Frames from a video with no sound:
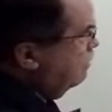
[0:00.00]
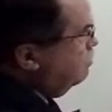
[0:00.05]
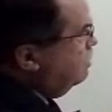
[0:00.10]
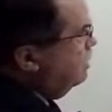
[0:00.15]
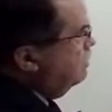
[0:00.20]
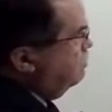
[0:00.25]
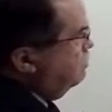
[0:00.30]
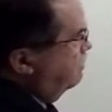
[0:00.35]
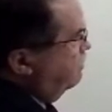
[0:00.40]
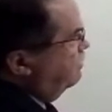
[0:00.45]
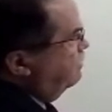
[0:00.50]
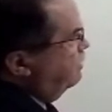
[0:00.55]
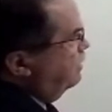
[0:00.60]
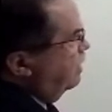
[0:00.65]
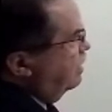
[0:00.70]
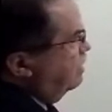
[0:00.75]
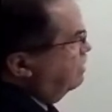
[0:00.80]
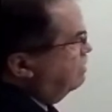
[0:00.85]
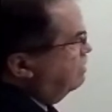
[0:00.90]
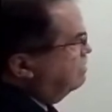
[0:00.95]
had people.
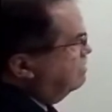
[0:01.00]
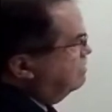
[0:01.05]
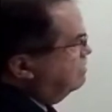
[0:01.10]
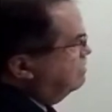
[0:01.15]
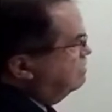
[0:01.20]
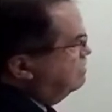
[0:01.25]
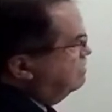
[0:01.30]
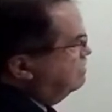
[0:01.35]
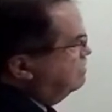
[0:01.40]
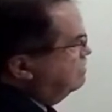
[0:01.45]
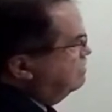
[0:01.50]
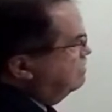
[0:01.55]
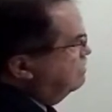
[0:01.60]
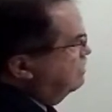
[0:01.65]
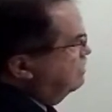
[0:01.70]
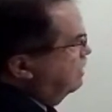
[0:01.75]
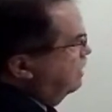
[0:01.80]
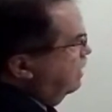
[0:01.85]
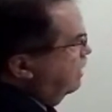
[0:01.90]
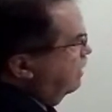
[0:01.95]

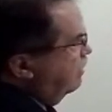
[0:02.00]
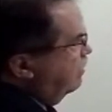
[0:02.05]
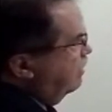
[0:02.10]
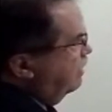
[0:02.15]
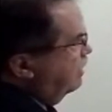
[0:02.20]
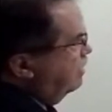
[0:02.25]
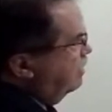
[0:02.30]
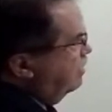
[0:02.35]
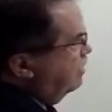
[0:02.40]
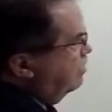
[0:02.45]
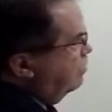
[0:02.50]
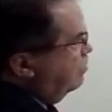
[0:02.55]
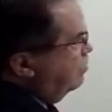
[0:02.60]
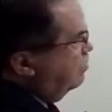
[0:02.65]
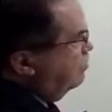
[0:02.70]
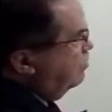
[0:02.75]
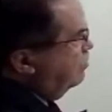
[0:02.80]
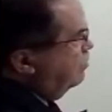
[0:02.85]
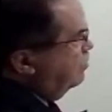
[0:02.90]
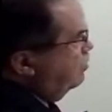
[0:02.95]
And I think, you
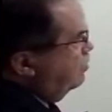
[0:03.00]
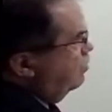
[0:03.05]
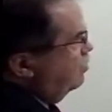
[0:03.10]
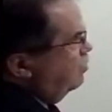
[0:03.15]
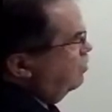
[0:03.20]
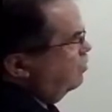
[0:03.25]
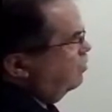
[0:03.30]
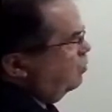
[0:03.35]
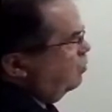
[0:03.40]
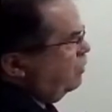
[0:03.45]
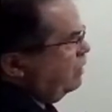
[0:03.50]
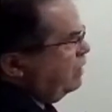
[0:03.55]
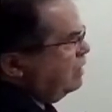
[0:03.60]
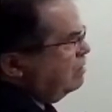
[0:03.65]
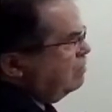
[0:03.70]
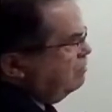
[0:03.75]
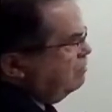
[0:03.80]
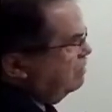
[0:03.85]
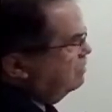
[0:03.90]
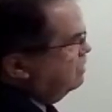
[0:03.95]
know, we
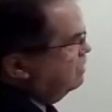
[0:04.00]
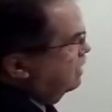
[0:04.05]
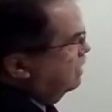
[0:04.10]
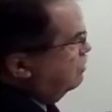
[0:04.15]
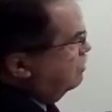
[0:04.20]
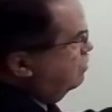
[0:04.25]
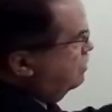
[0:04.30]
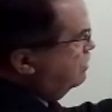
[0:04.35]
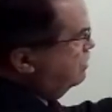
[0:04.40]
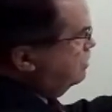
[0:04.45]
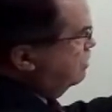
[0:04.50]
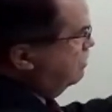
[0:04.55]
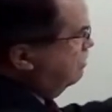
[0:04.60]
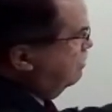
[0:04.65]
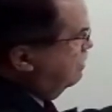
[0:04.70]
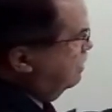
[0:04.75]
can reach out to each